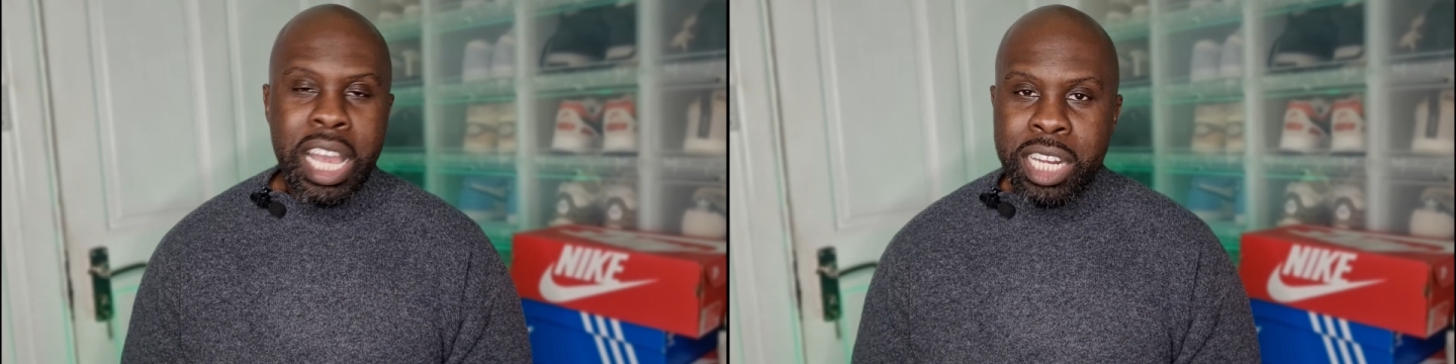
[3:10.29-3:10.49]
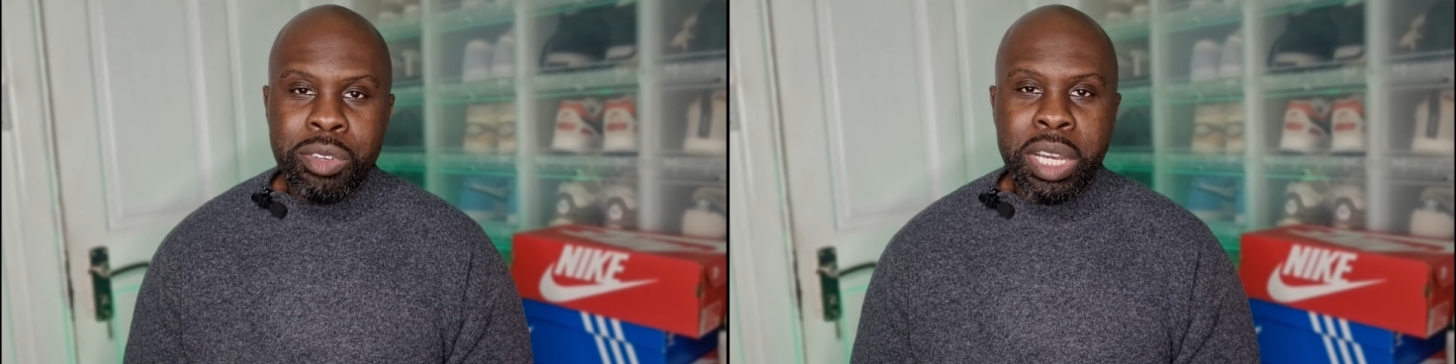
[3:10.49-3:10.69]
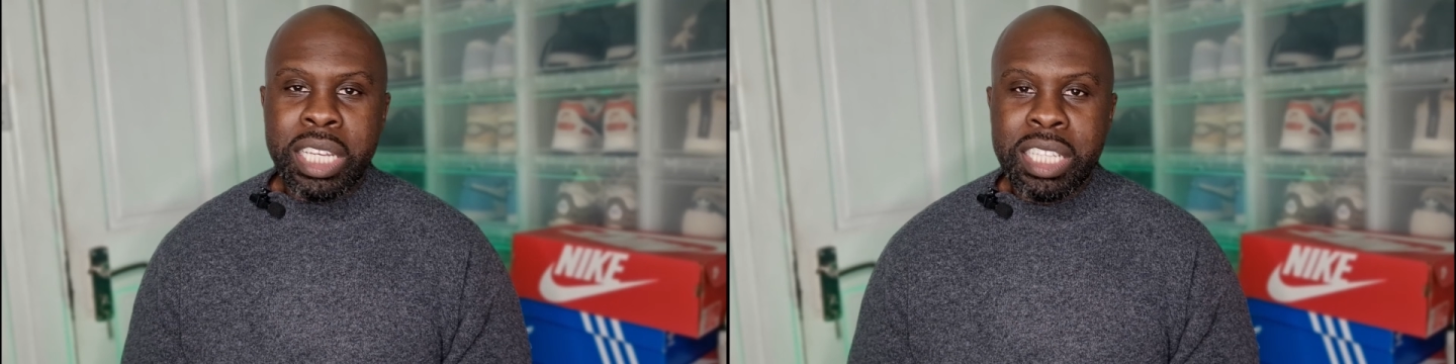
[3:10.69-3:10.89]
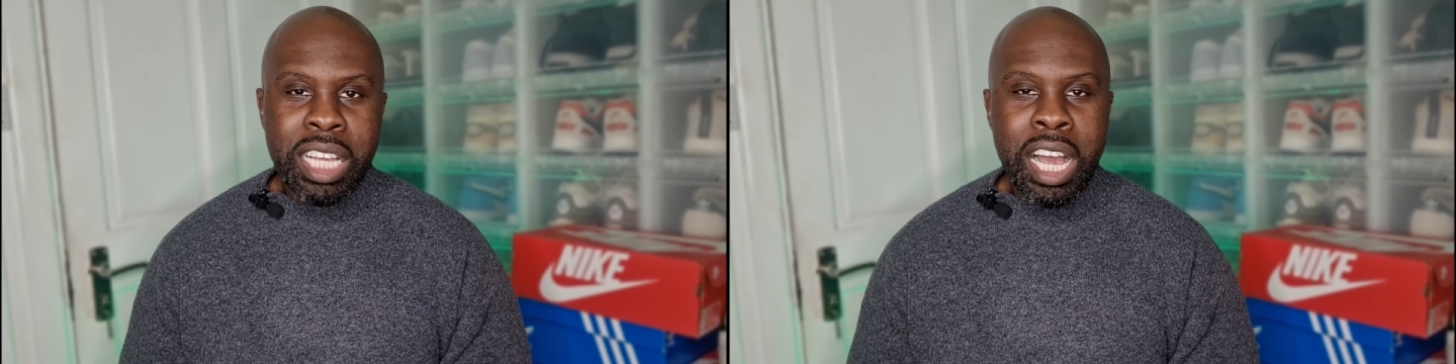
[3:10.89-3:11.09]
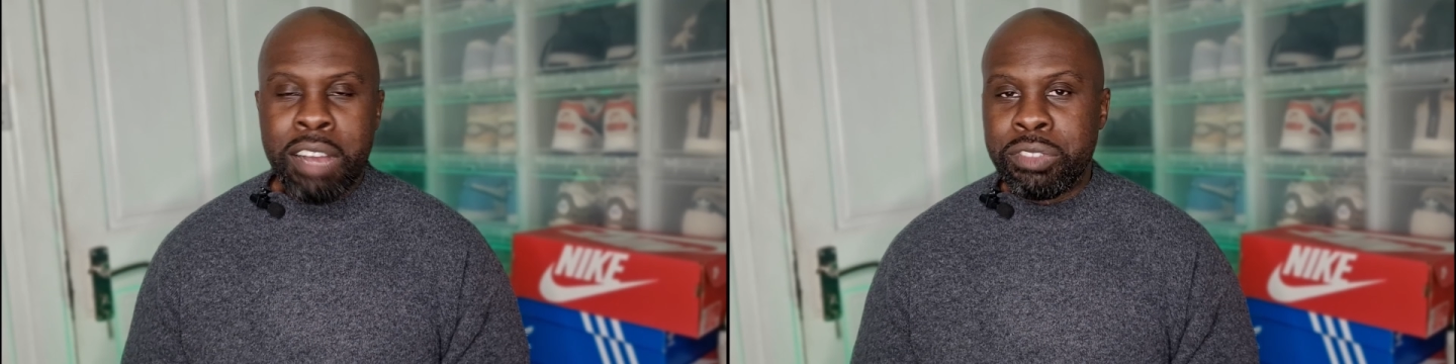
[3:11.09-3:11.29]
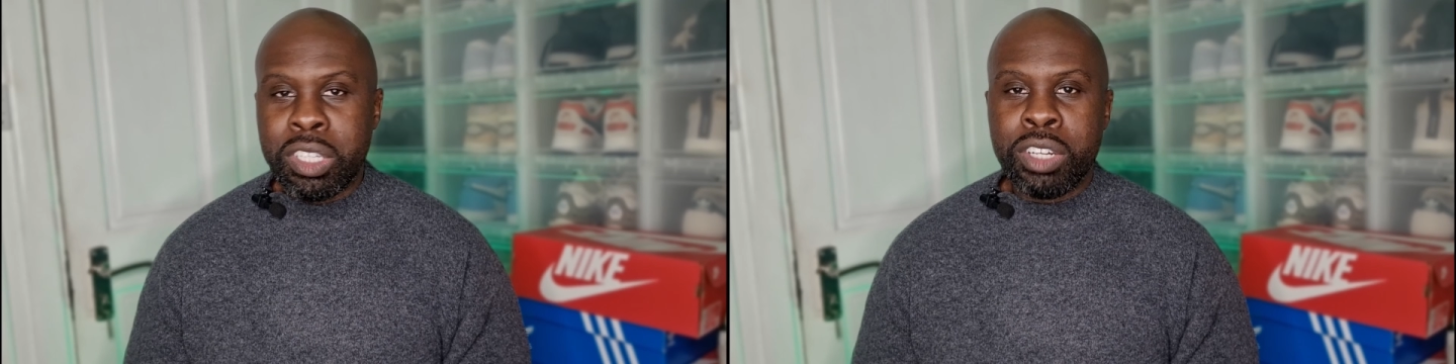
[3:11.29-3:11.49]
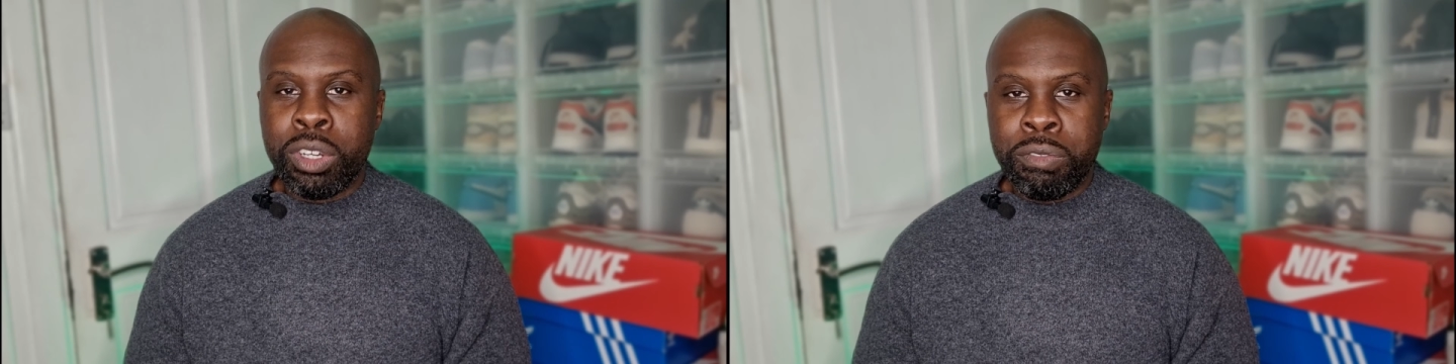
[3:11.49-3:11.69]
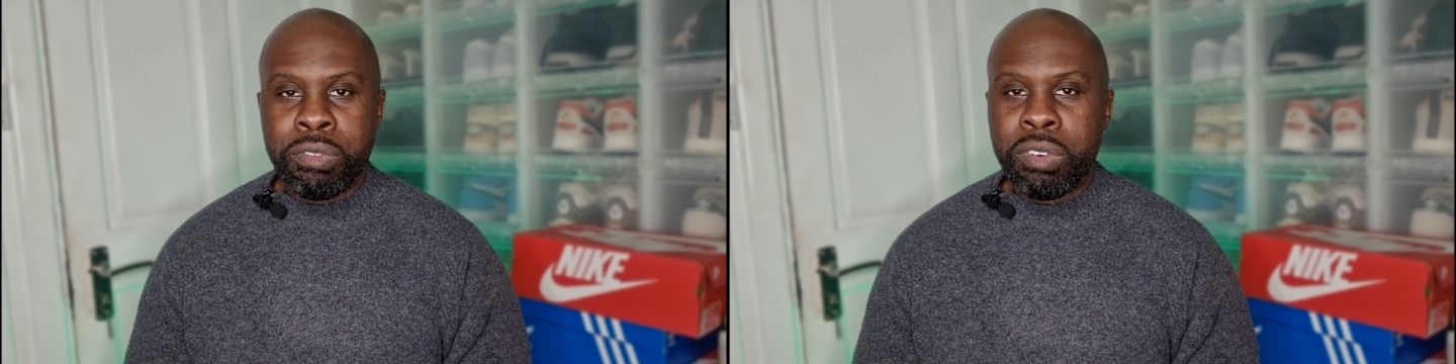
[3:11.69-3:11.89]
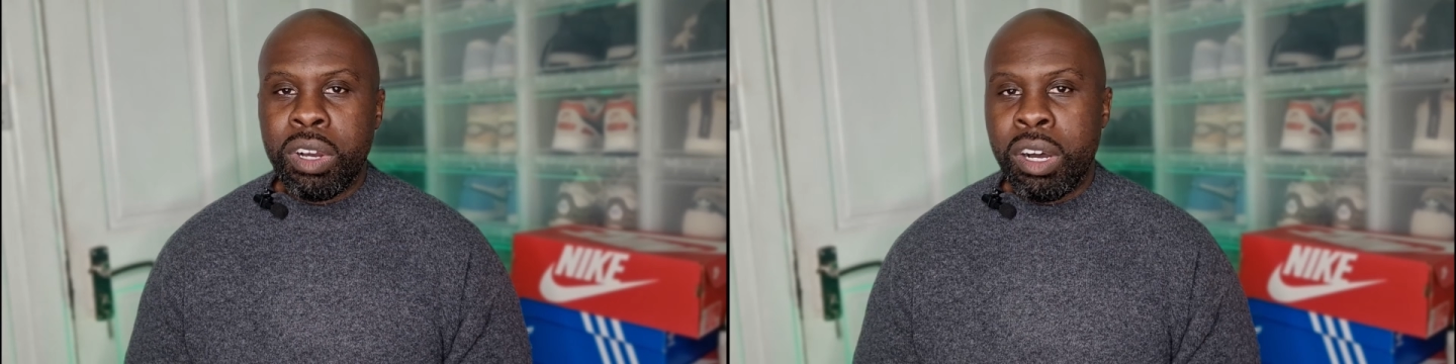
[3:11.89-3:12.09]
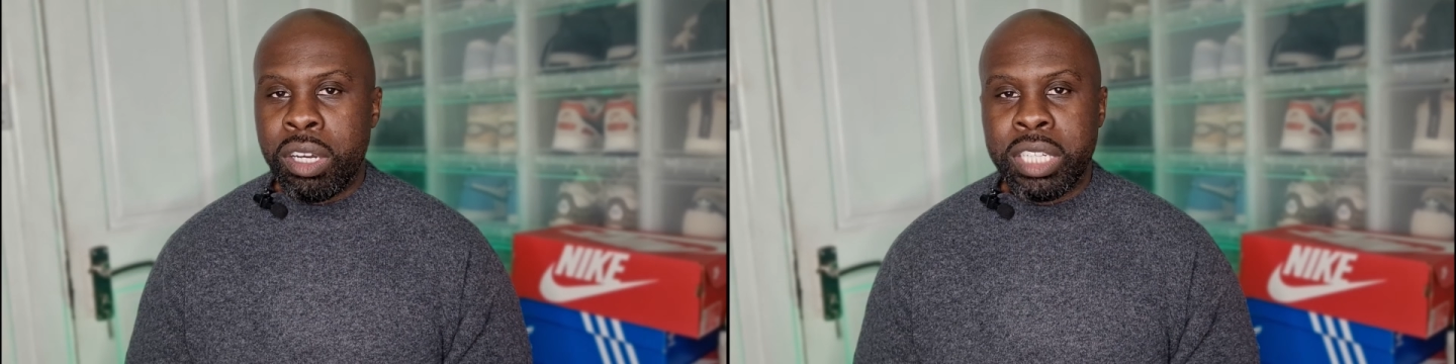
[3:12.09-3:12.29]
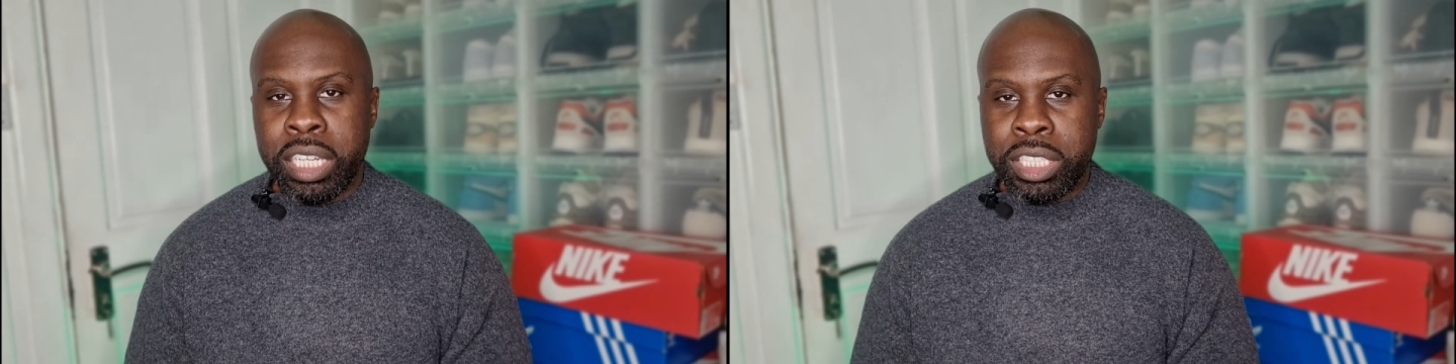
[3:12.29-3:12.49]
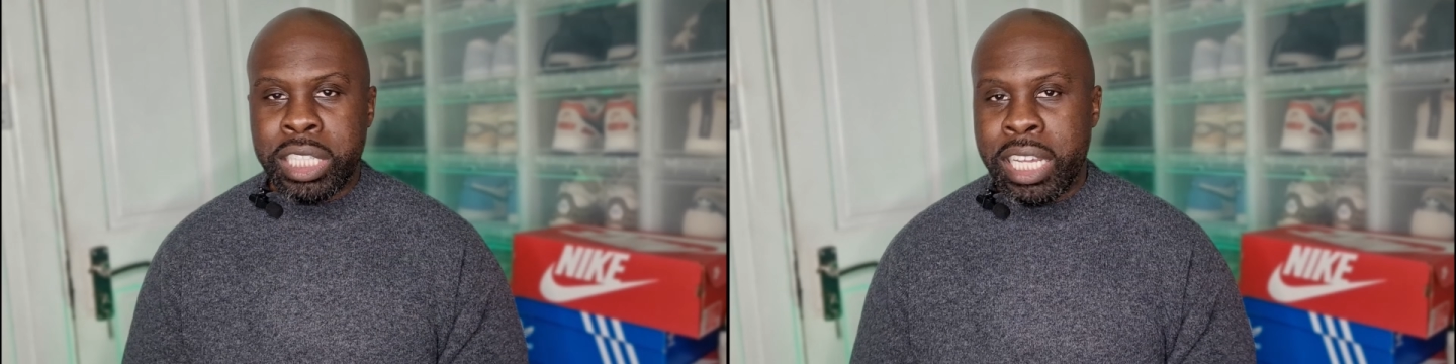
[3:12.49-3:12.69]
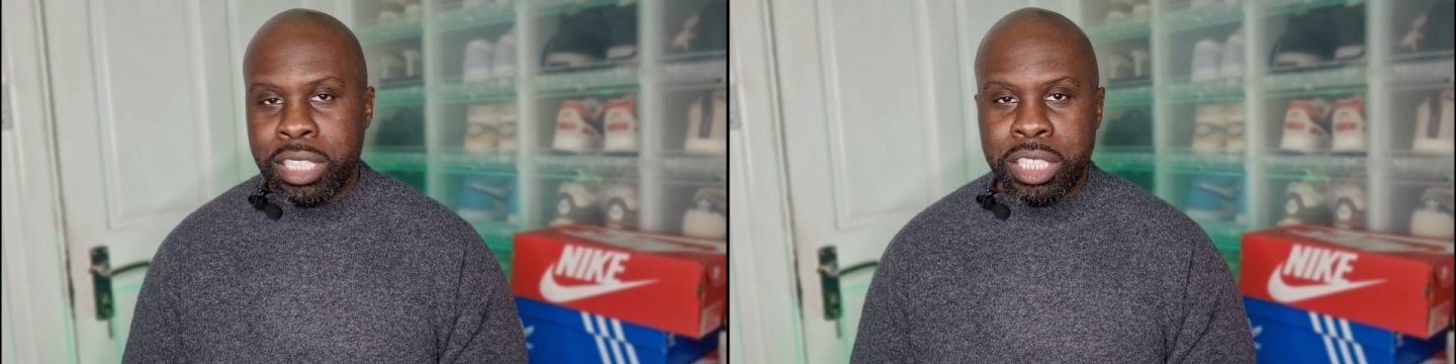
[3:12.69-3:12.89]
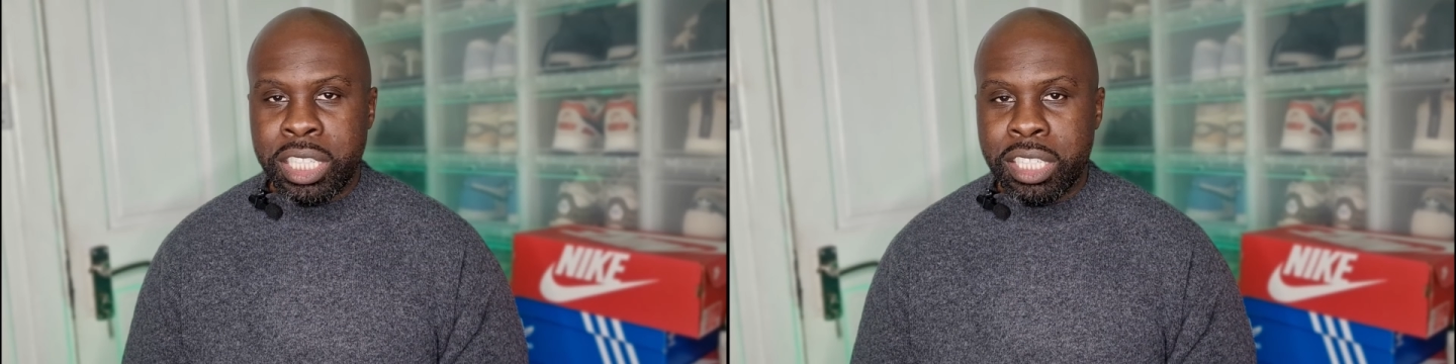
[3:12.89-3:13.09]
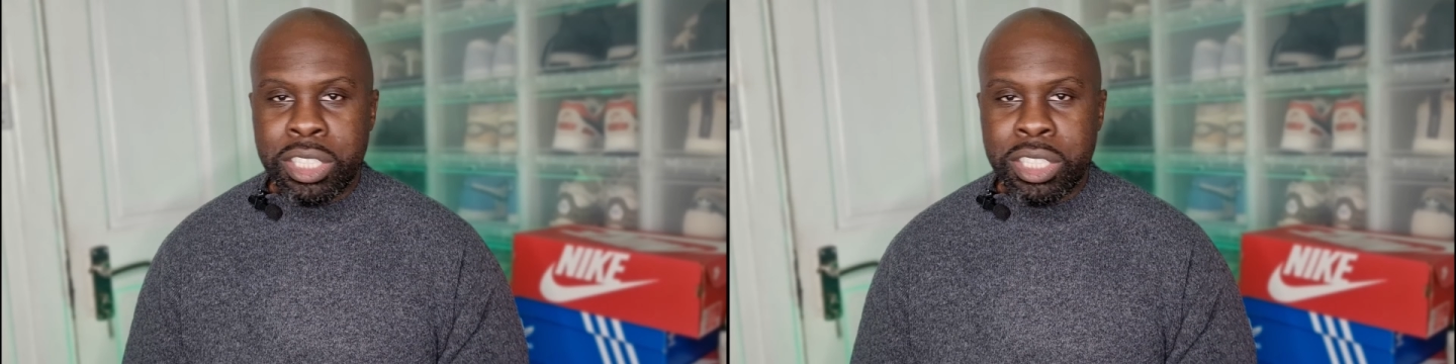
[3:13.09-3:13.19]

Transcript: Anyway, I've gone off on a tangent here.